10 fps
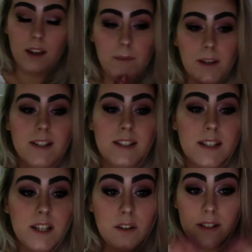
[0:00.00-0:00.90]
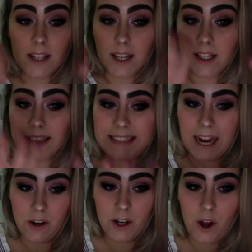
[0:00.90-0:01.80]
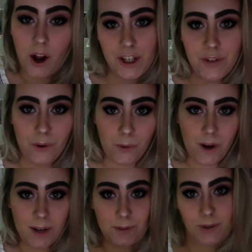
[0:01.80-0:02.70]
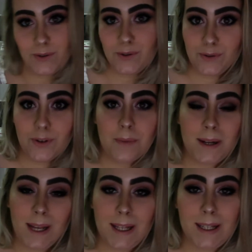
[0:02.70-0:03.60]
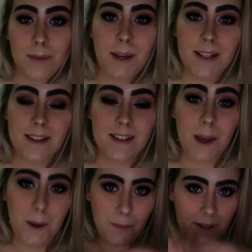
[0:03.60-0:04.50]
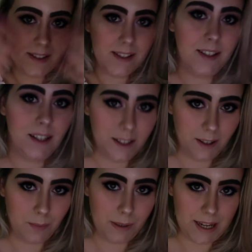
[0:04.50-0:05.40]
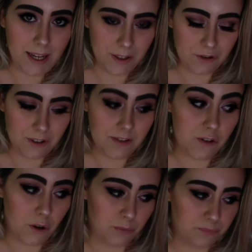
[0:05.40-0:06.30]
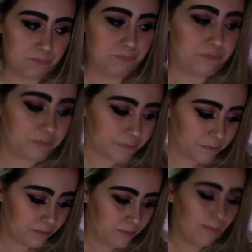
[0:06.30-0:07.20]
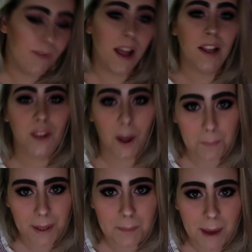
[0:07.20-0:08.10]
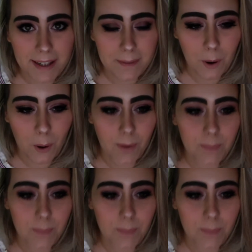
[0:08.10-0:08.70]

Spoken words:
Because this here, it's like down a notch for what I'm used to do on my daily basis, but it's still a little bit extra, so not being mad at all.